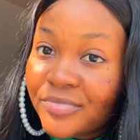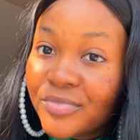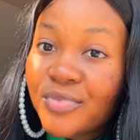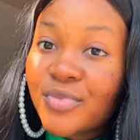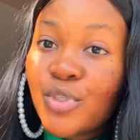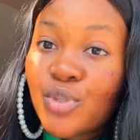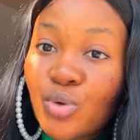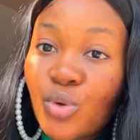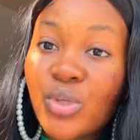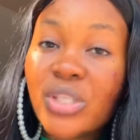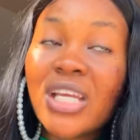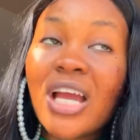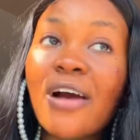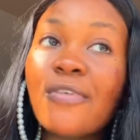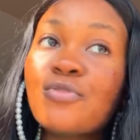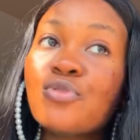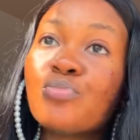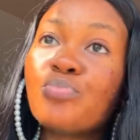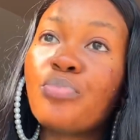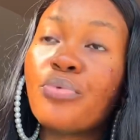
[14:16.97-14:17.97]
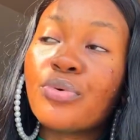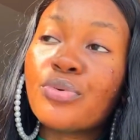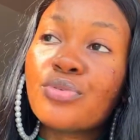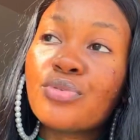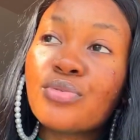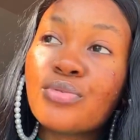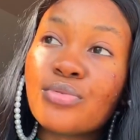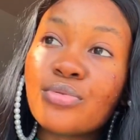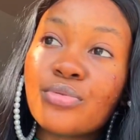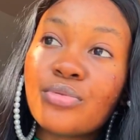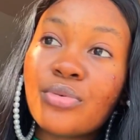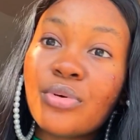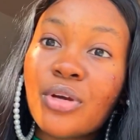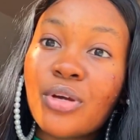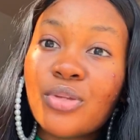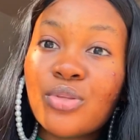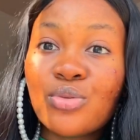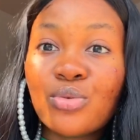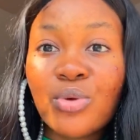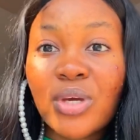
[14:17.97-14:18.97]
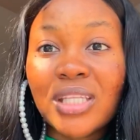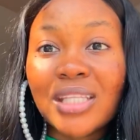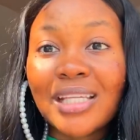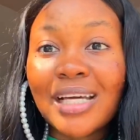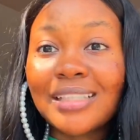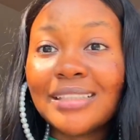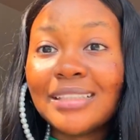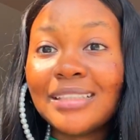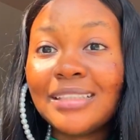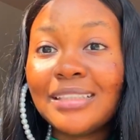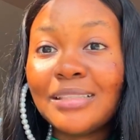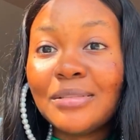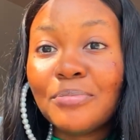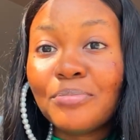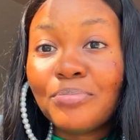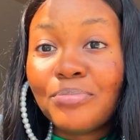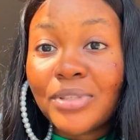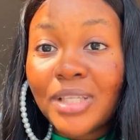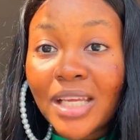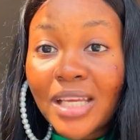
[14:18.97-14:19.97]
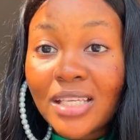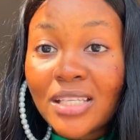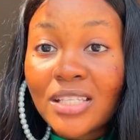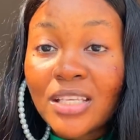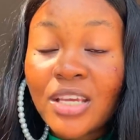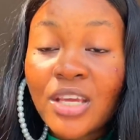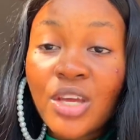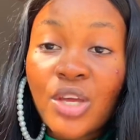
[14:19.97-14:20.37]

So they have to post you to a nanny place